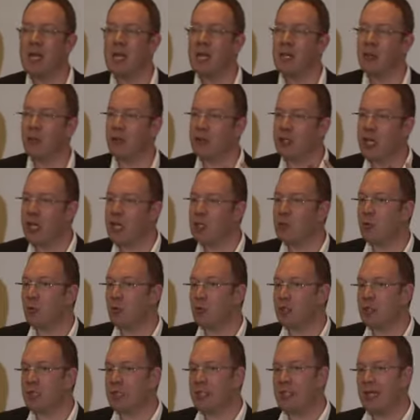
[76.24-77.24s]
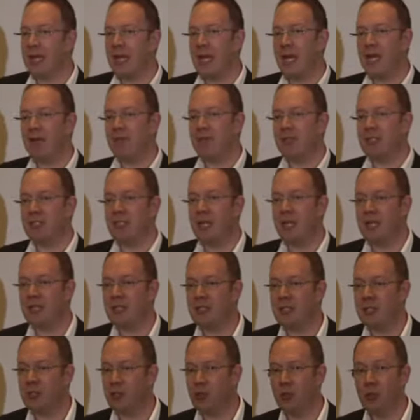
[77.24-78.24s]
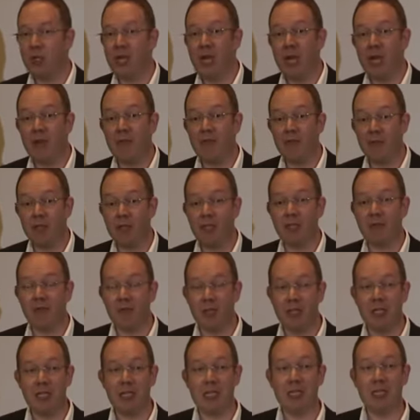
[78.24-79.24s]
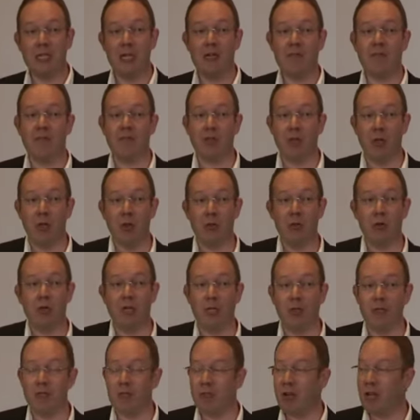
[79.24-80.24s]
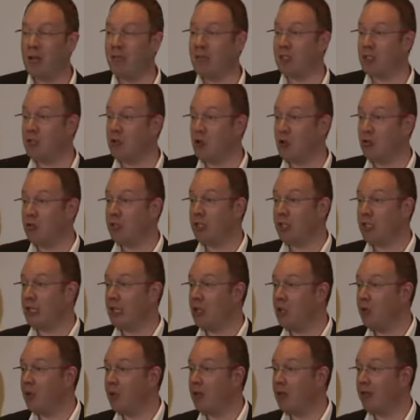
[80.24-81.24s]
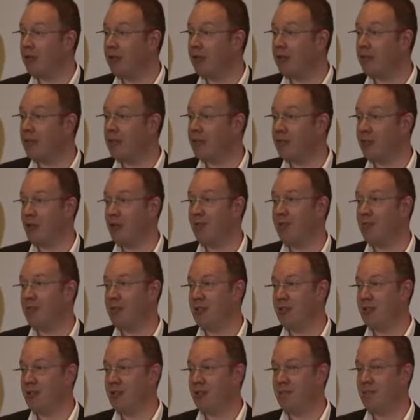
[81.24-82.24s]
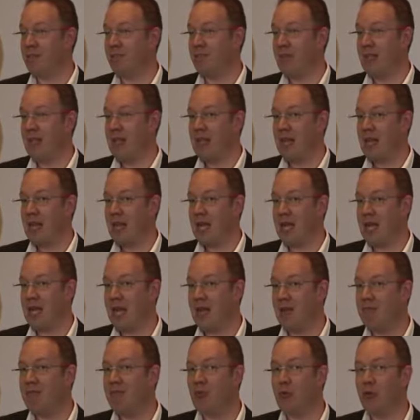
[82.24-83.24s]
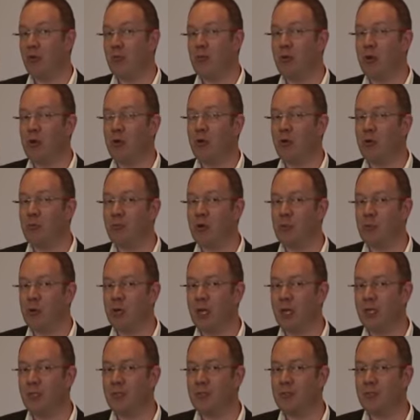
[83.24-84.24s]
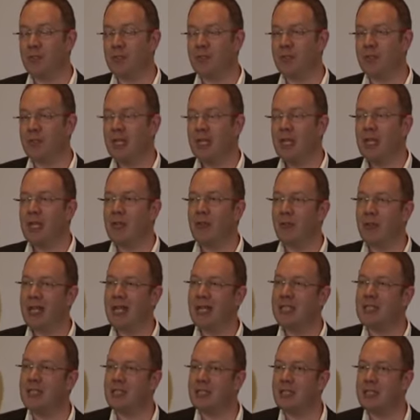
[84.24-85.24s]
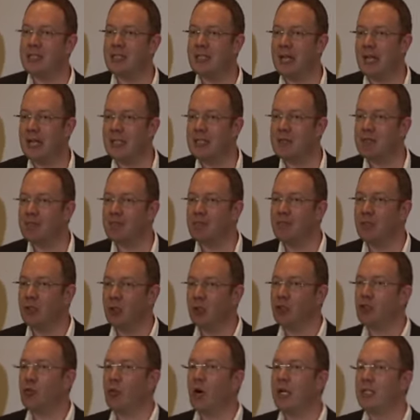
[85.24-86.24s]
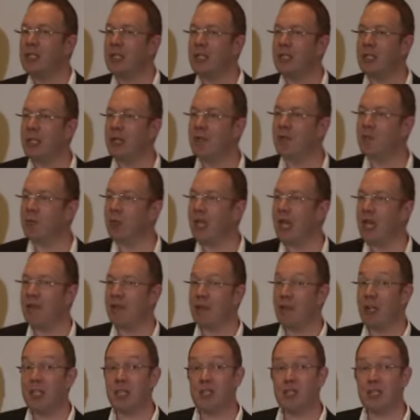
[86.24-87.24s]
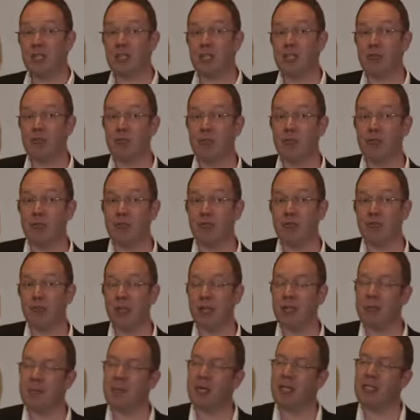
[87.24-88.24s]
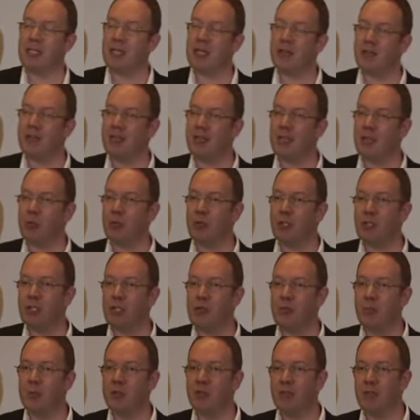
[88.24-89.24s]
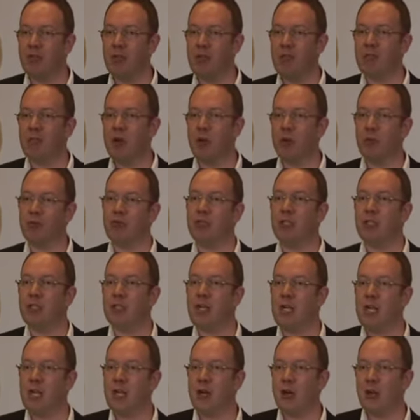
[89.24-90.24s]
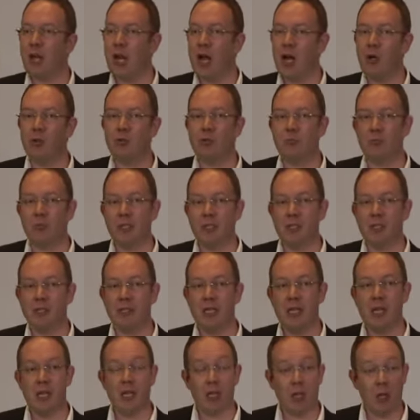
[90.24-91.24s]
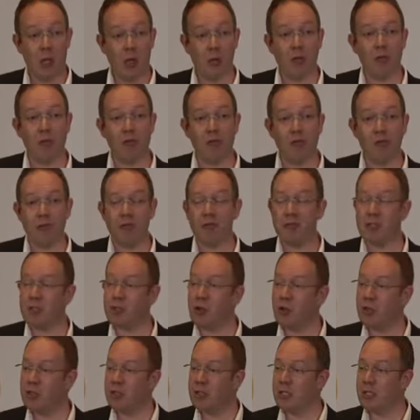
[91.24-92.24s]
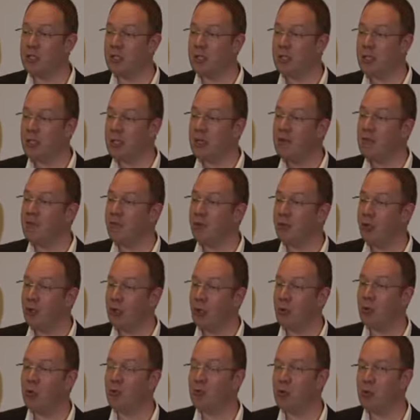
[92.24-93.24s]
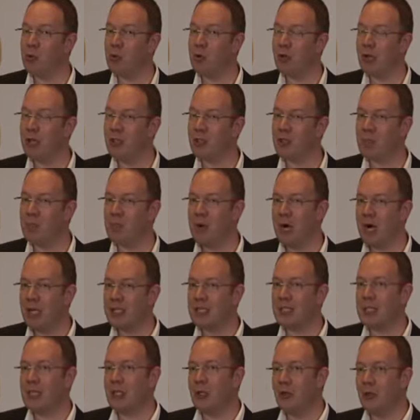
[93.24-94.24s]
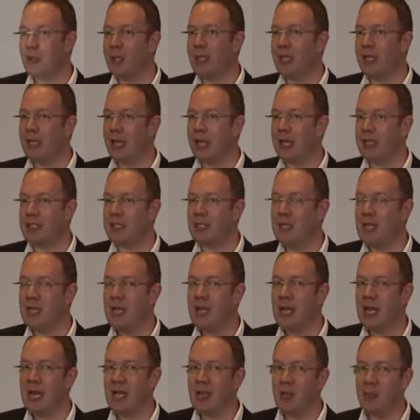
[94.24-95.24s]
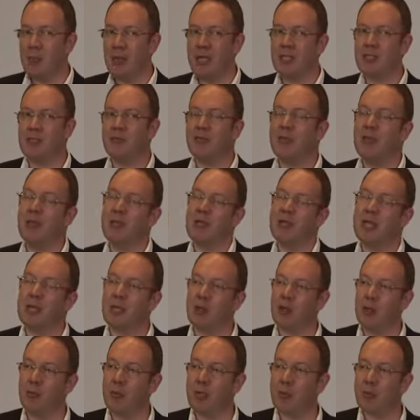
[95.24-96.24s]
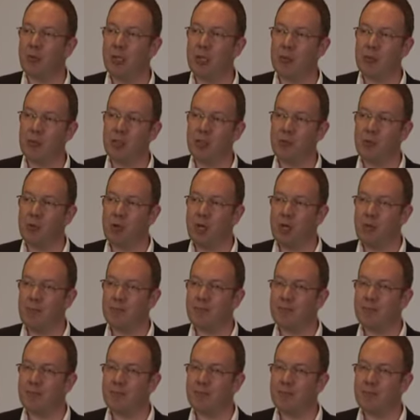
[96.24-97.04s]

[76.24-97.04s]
The challenge what we still have is that, do we have really enough locally relevant content and locally relevant services for the local population? The reality is that not quite yet enough. We have great success stories already, but I think that we need to be really focusing on how to build locally relevant content for the local population, particularly looking at the base of the economic pyramid as well.